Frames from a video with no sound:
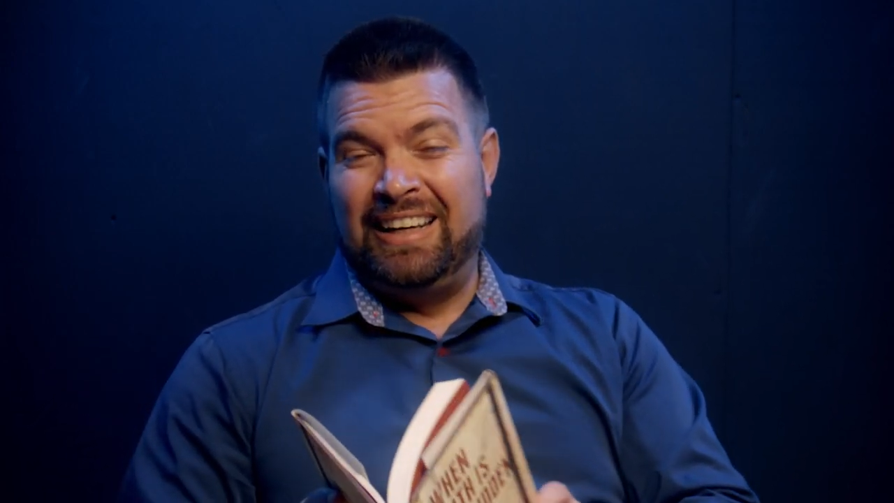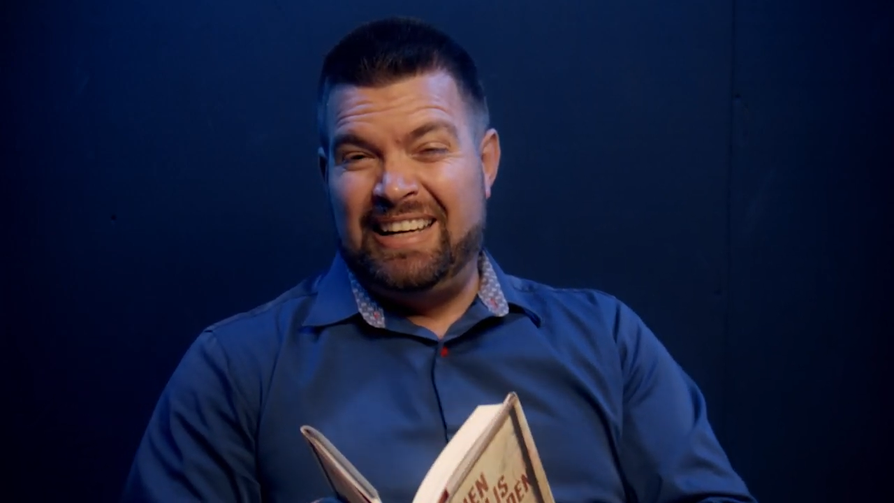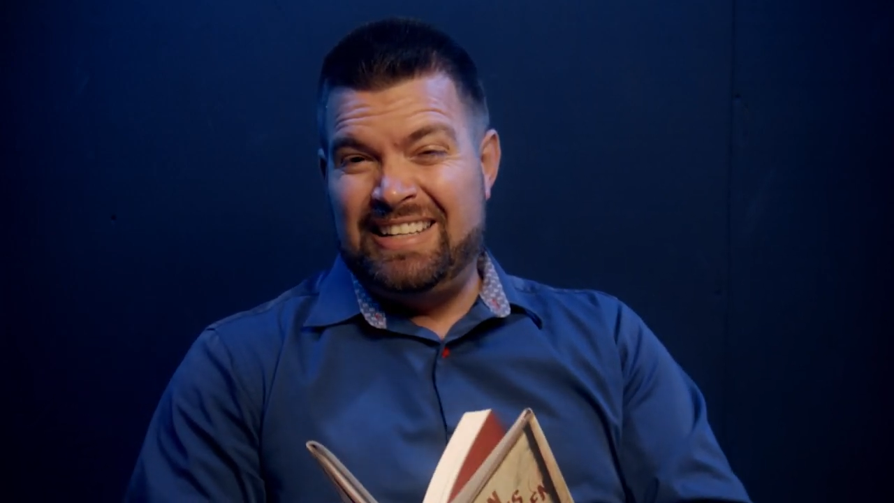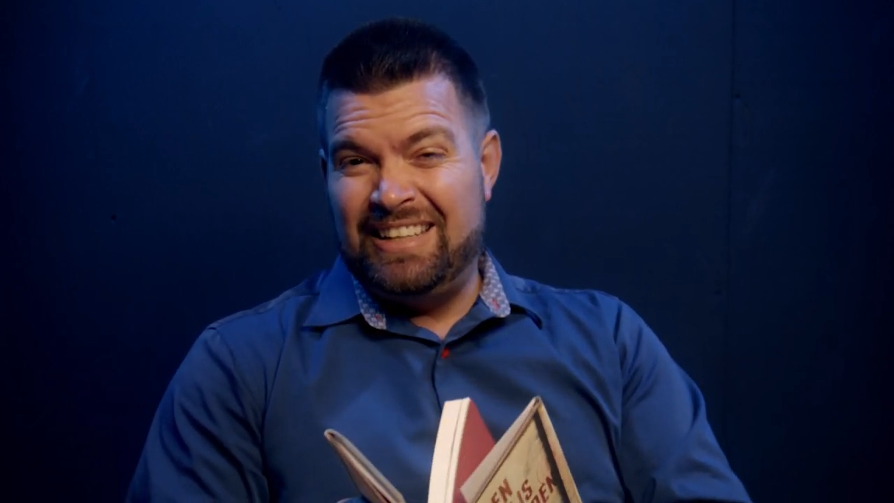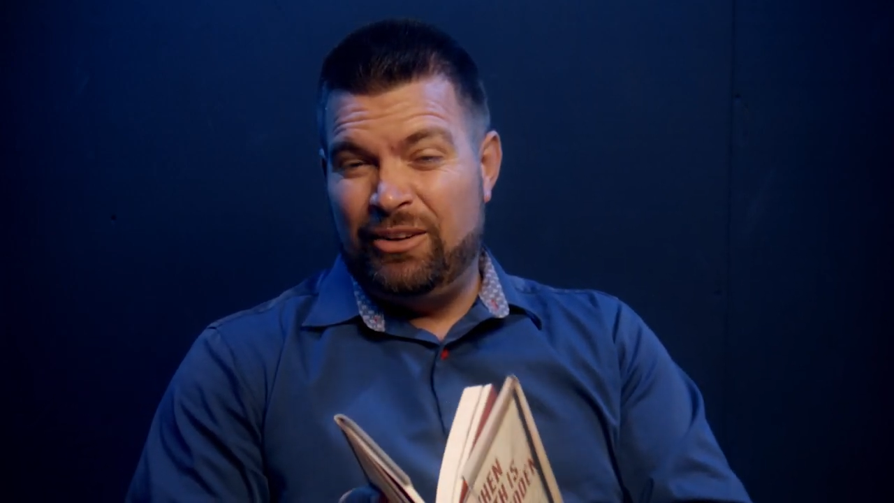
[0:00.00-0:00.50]
And
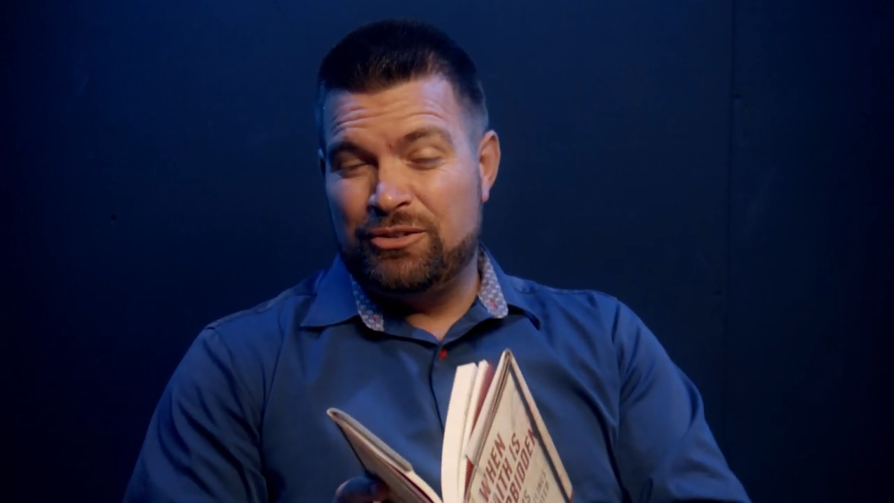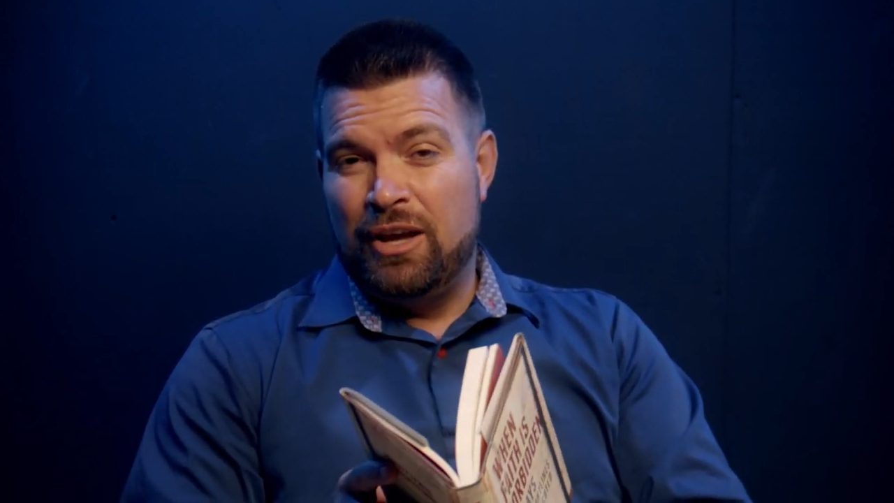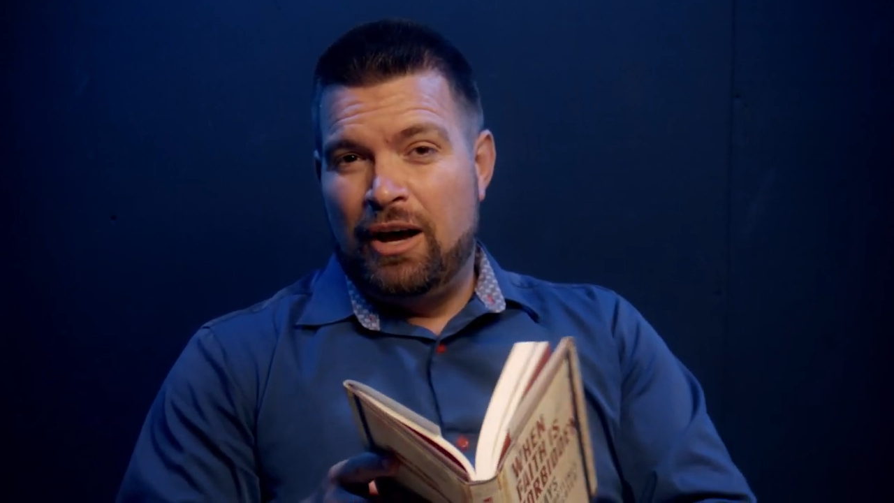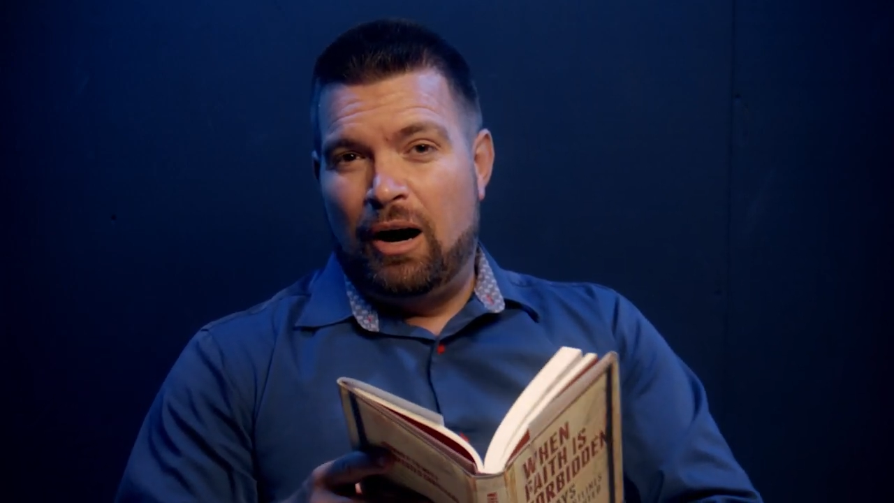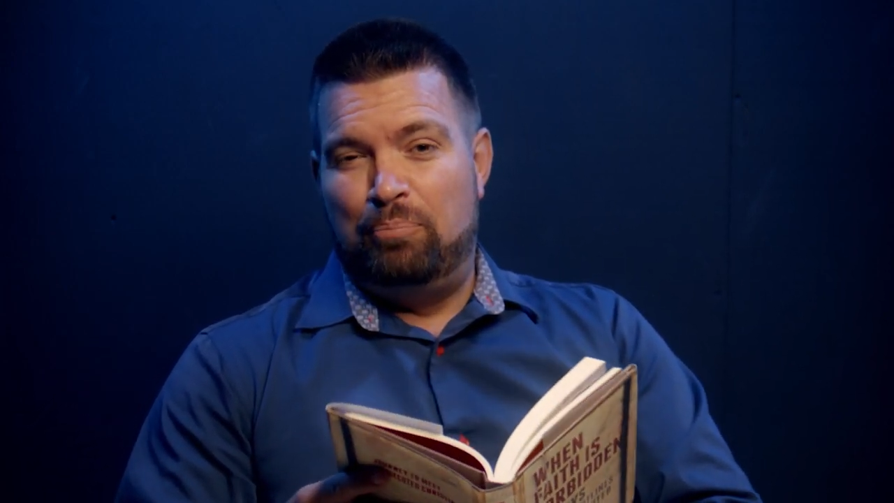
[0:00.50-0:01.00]
he
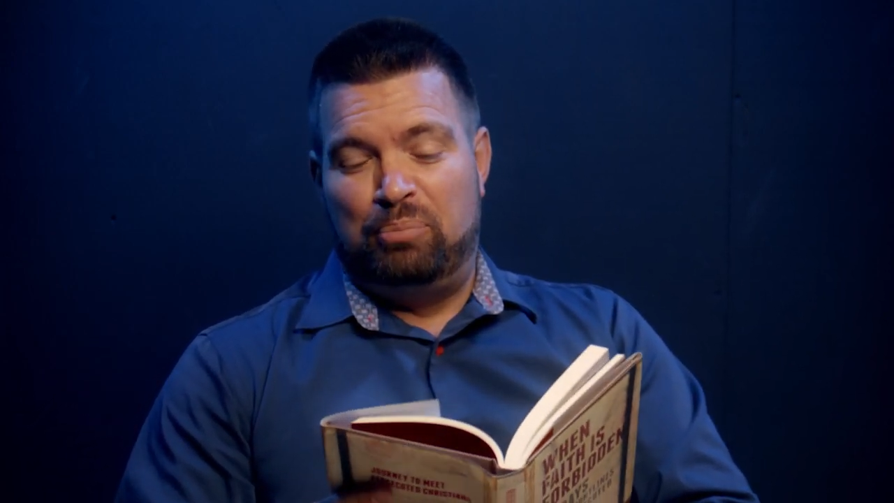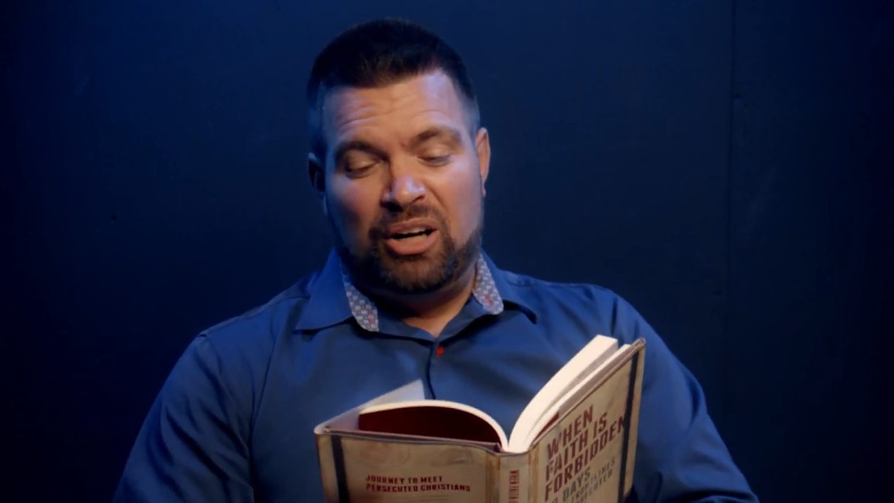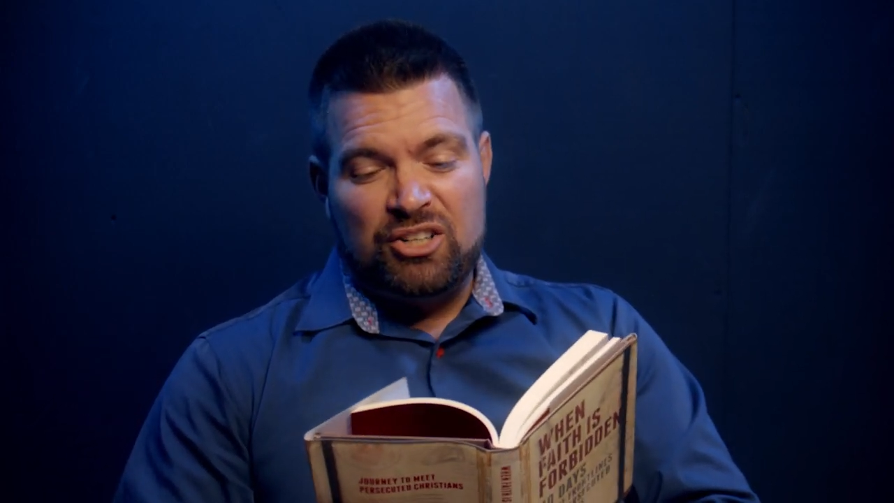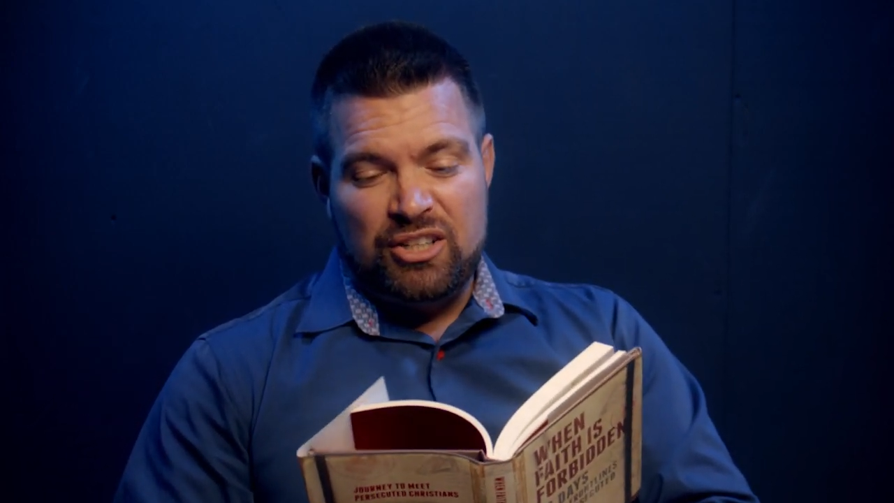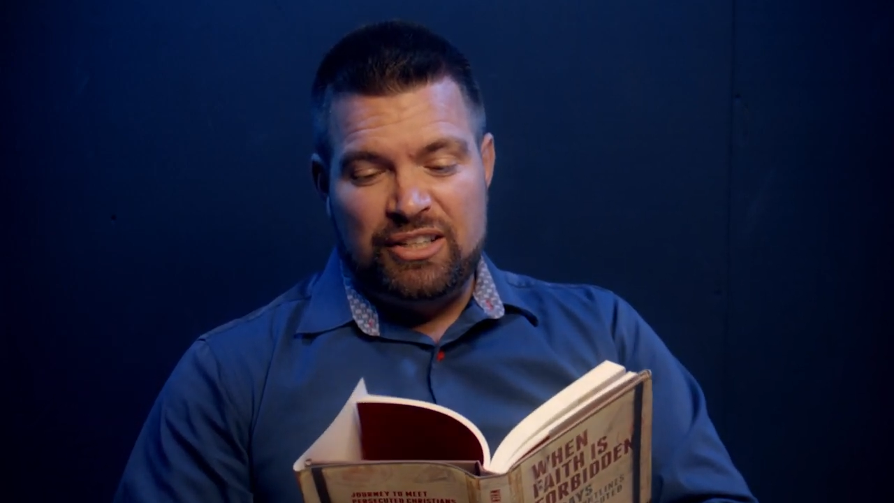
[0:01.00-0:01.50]
tells a
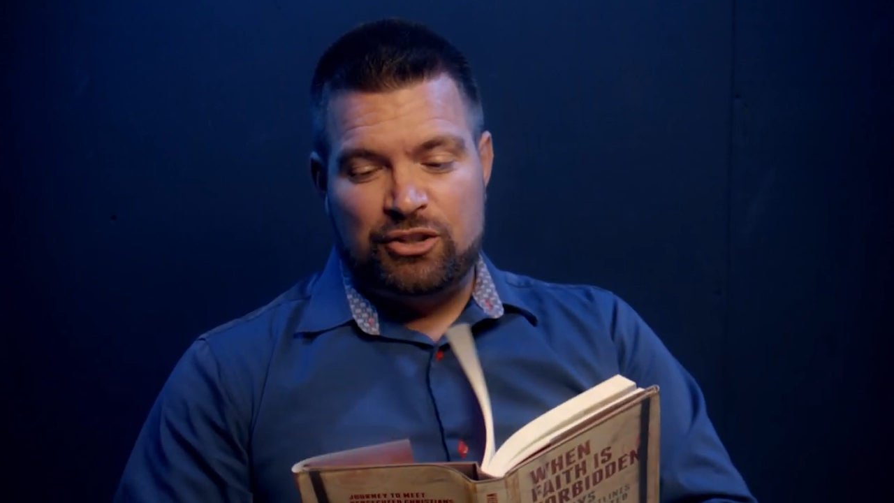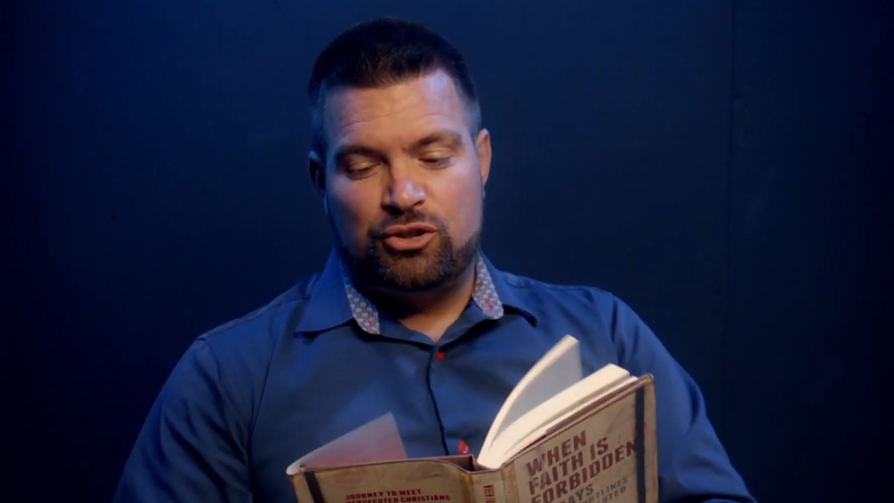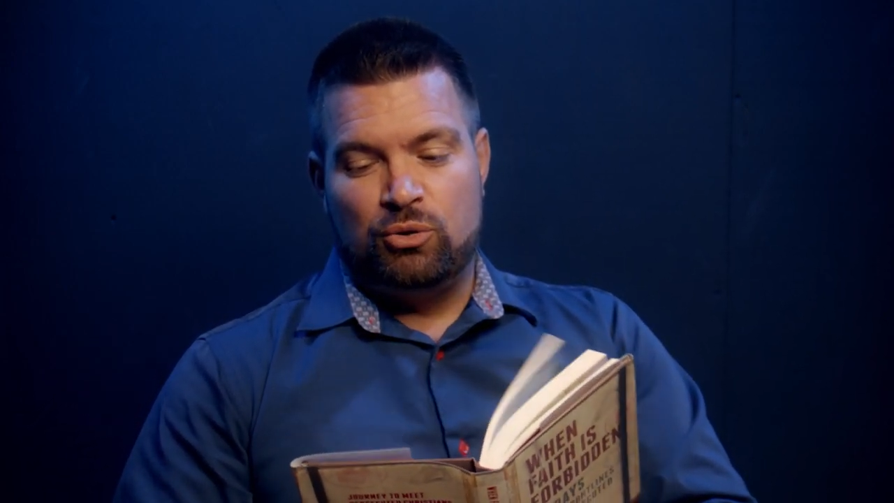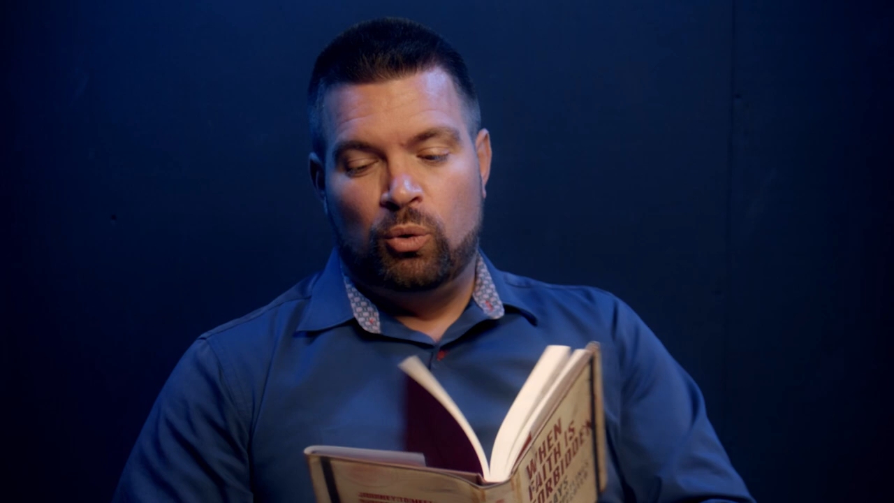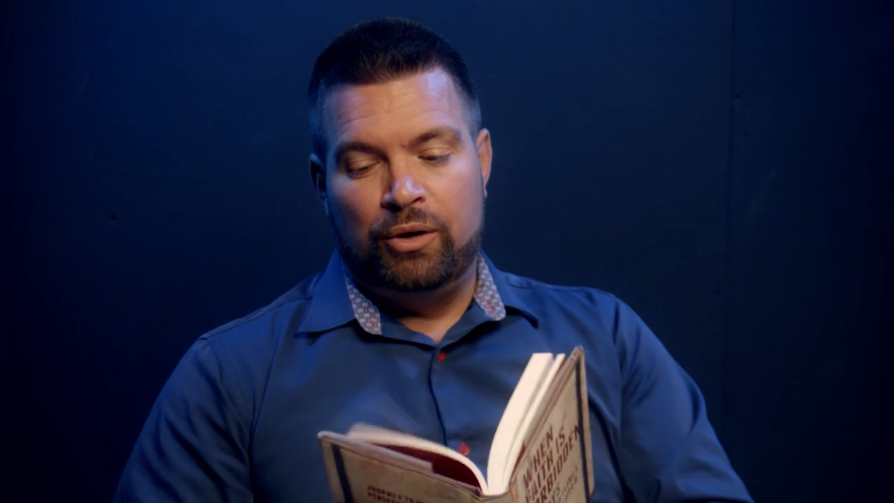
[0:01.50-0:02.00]
bunch of these
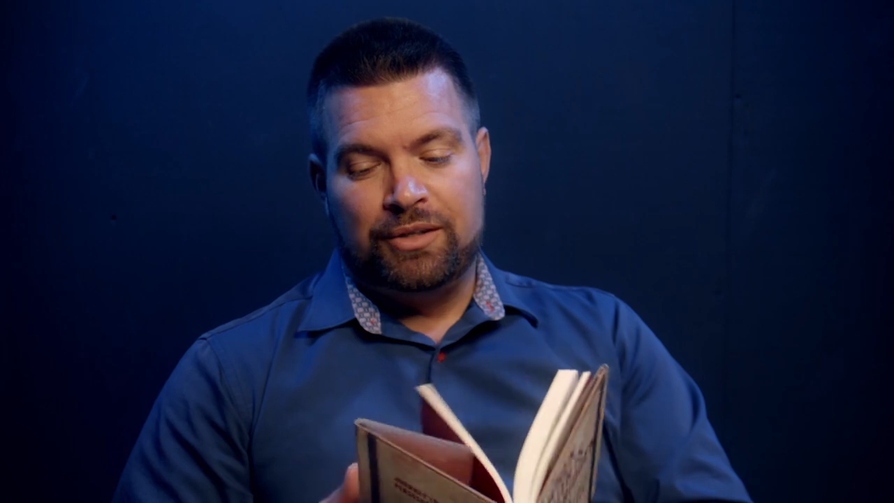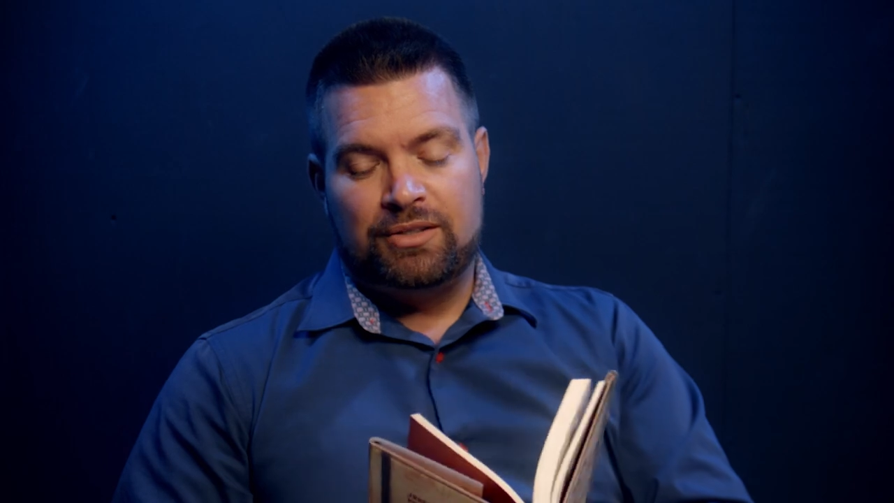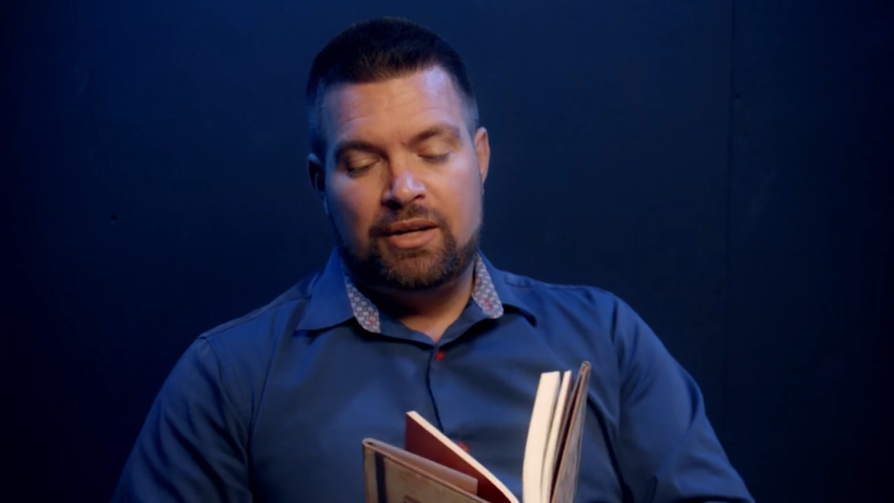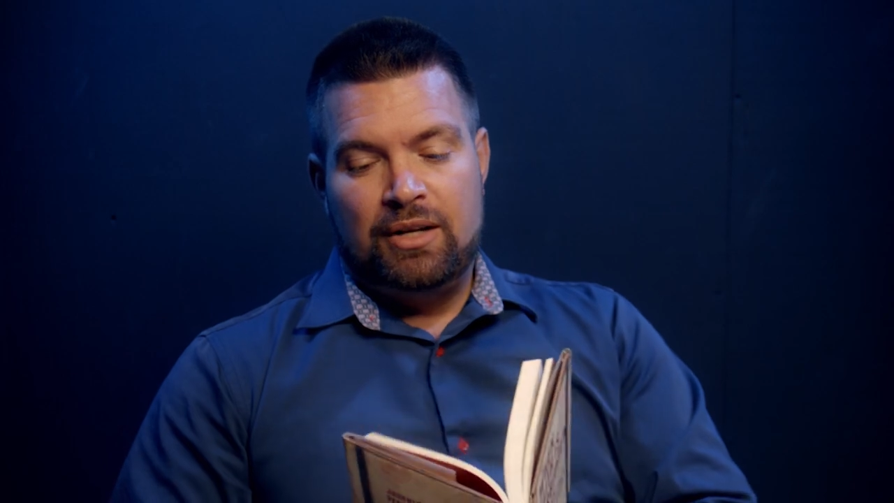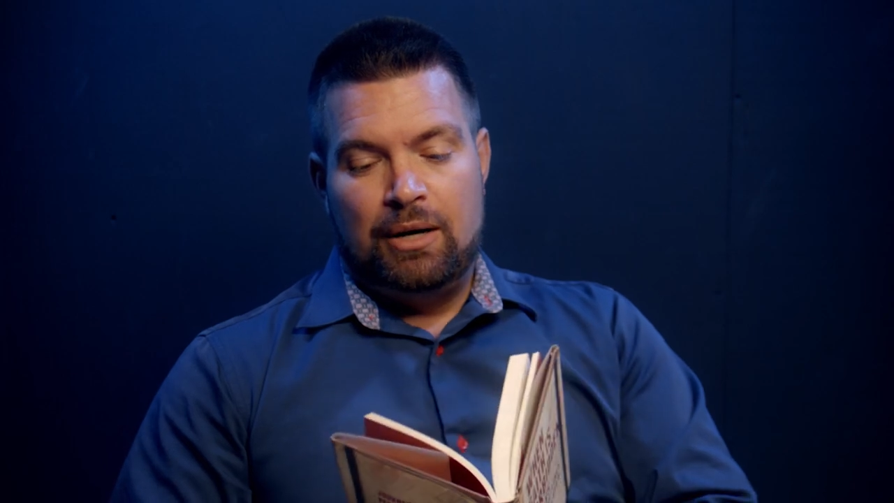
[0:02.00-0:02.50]
stories